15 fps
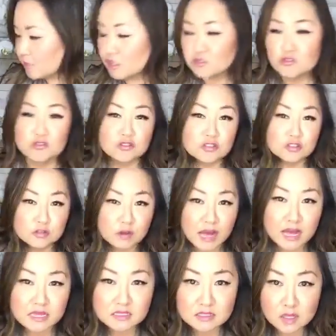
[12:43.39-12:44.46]
It's
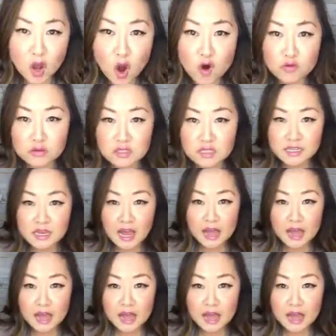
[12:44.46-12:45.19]
US only.